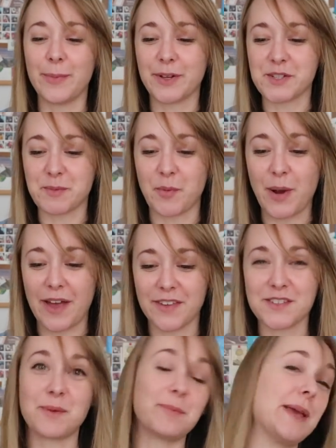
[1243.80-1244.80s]
because I'm aware
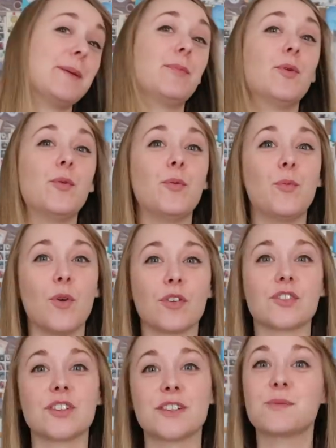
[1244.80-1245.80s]
that some people
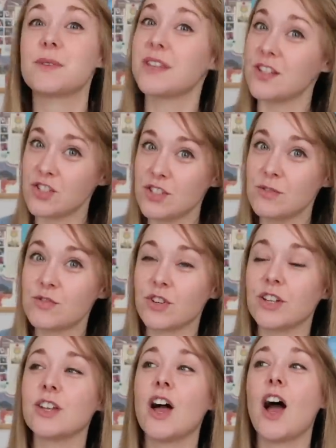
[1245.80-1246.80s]
watch this with their
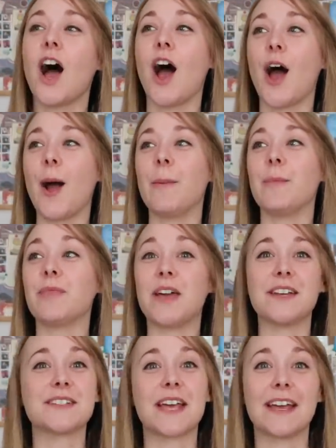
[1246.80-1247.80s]
children,
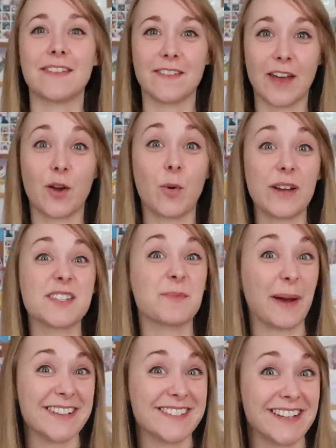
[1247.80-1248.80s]
they say that they're quite
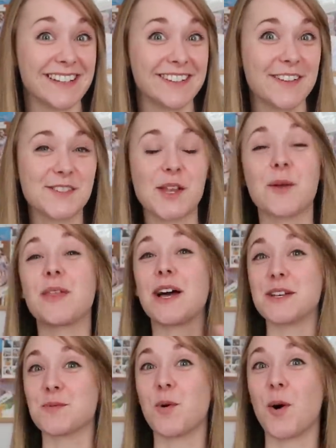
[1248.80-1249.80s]
spicy. So
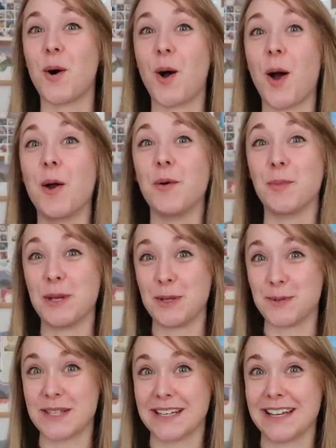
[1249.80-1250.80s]
that is what I will be
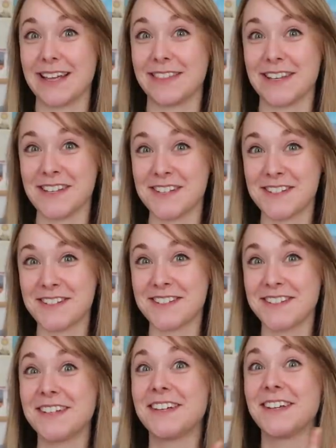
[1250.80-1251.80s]
using in
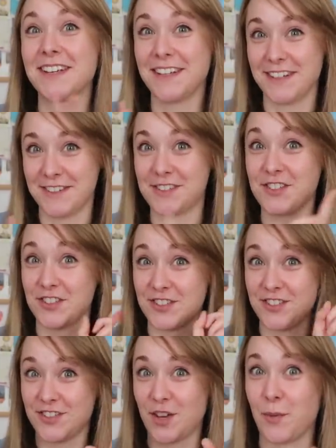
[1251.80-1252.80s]
this,
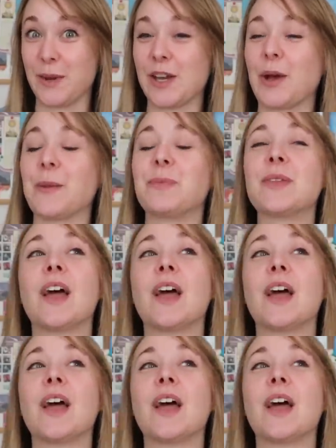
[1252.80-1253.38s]
just so we know.